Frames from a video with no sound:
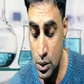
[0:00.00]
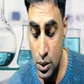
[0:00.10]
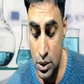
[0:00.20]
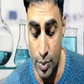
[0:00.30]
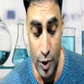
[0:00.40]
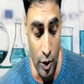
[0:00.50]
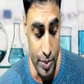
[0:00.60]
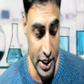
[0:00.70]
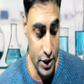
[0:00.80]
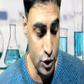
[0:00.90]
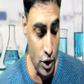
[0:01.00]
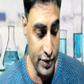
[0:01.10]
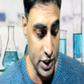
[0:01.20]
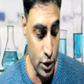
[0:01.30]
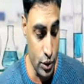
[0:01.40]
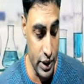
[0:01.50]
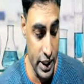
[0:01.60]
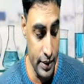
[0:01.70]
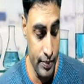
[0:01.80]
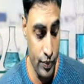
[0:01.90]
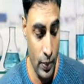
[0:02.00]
the properties of HNO3.